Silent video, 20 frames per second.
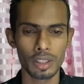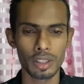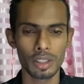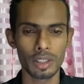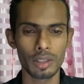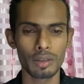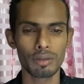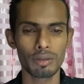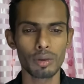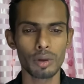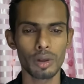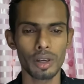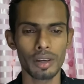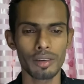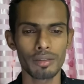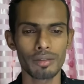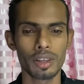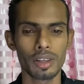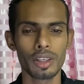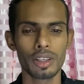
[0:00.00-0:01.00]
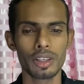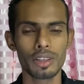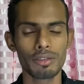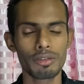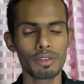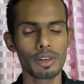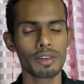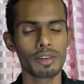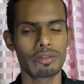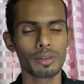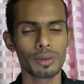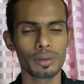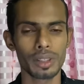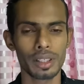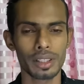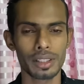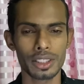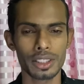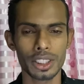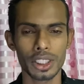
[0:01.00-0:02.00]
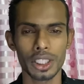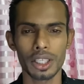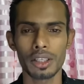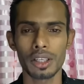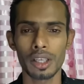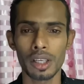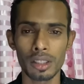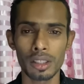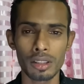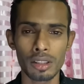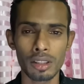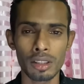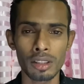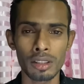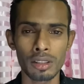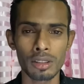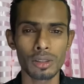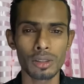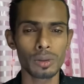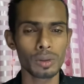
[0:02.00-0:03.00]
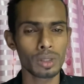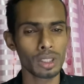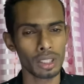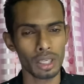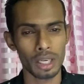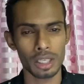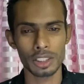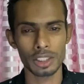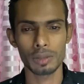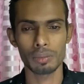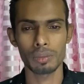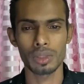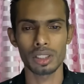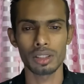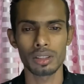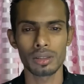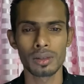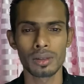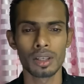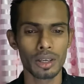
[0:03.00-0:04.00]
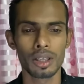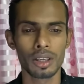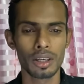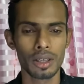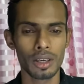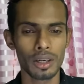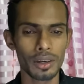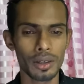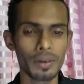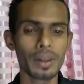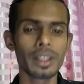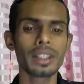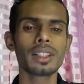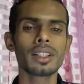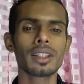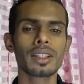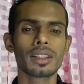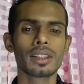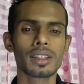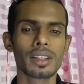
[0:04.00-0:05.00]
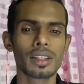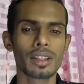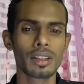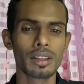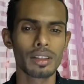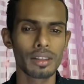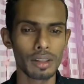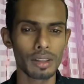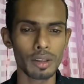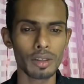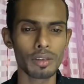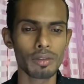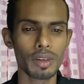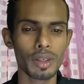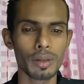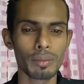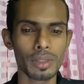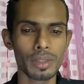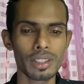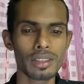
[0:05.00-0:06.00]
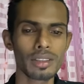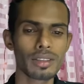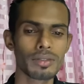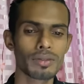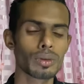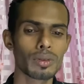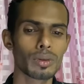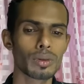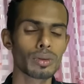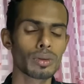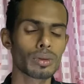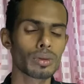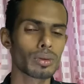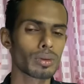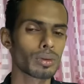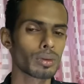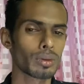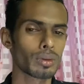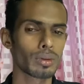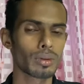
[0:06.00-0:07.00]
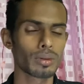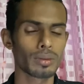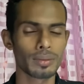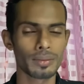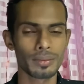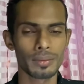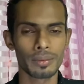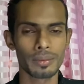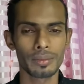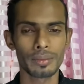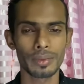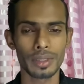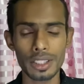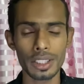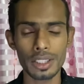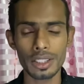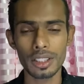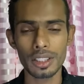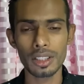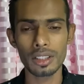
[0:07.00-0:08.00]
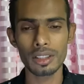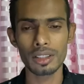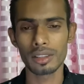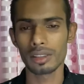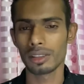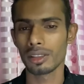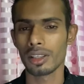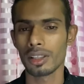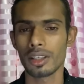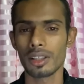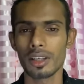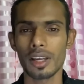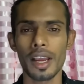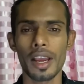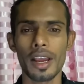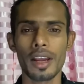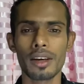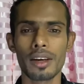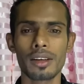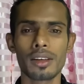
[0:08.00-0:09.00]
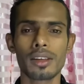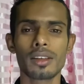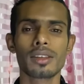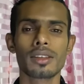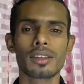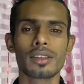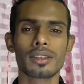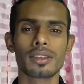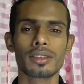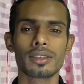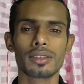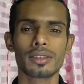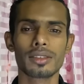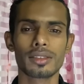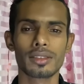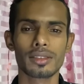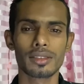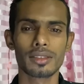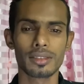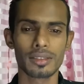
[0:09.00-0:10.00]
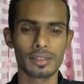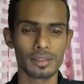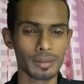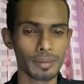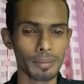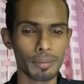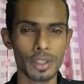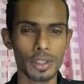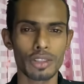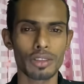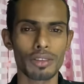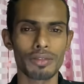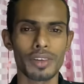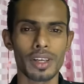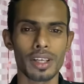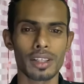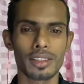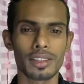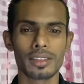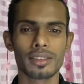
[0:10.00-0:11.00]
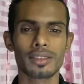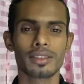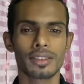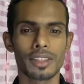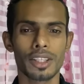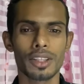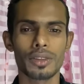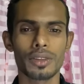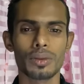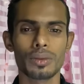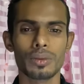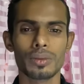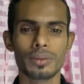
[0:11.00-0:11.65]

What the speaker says: If you have not understand anything, you can ask me, right? Thank you very much for listening, and best of luck. Thank you.